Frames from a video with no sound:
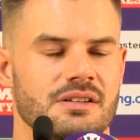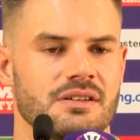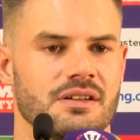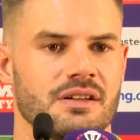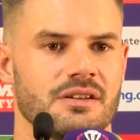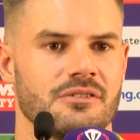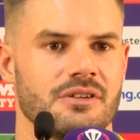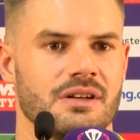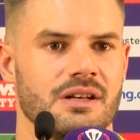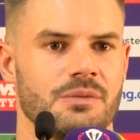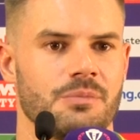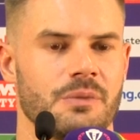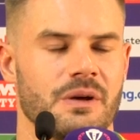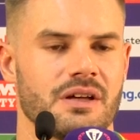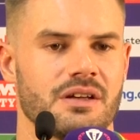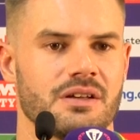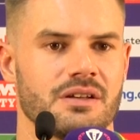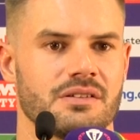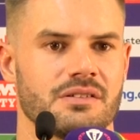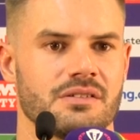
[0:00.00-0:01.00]
and really
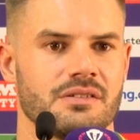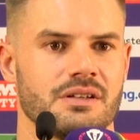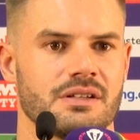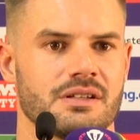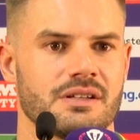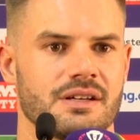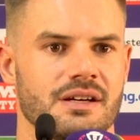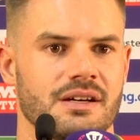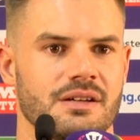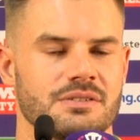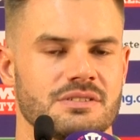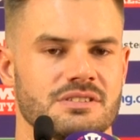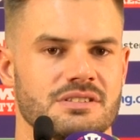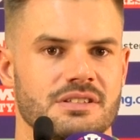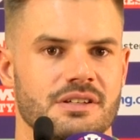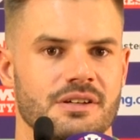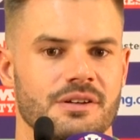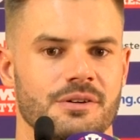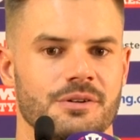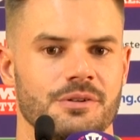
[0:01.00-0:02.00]
make it count.
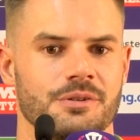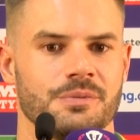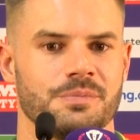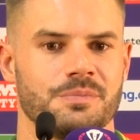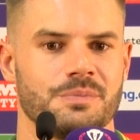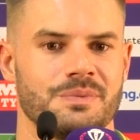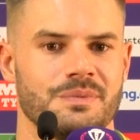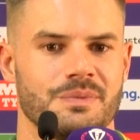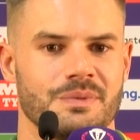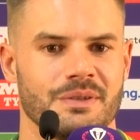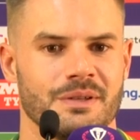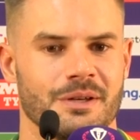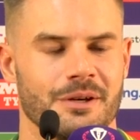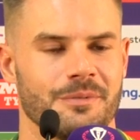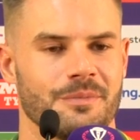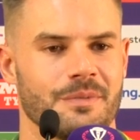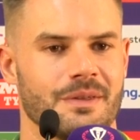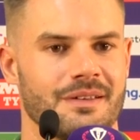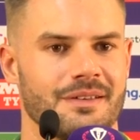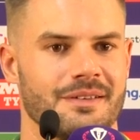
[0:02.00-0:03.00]
So yeah,
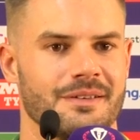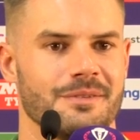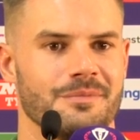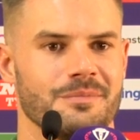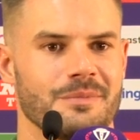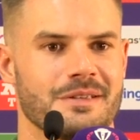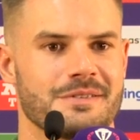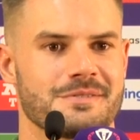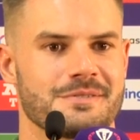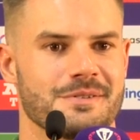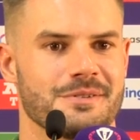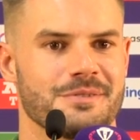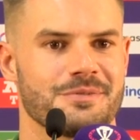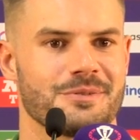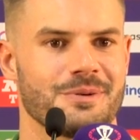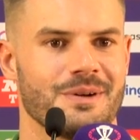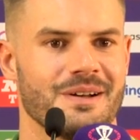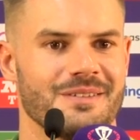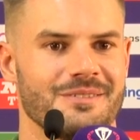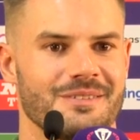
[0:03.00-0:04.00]
a mixture of
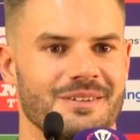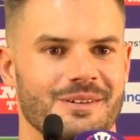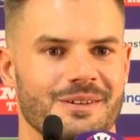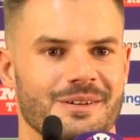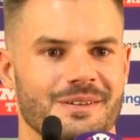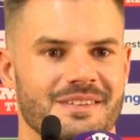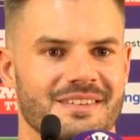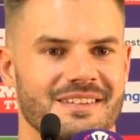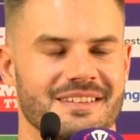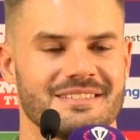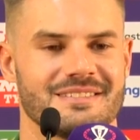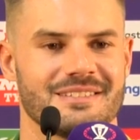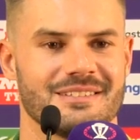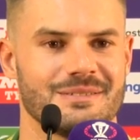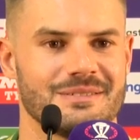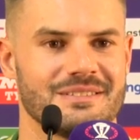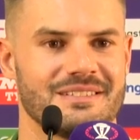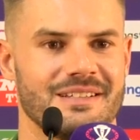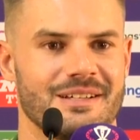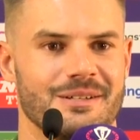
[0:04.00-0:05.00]
quite of a lot of things, I
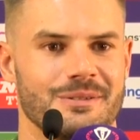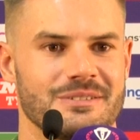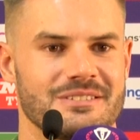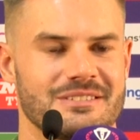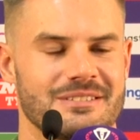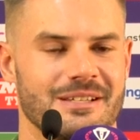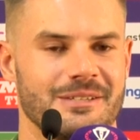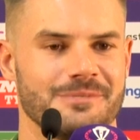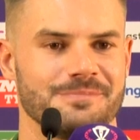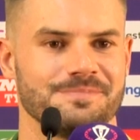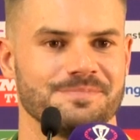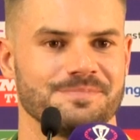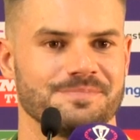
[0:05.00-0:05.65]
would say.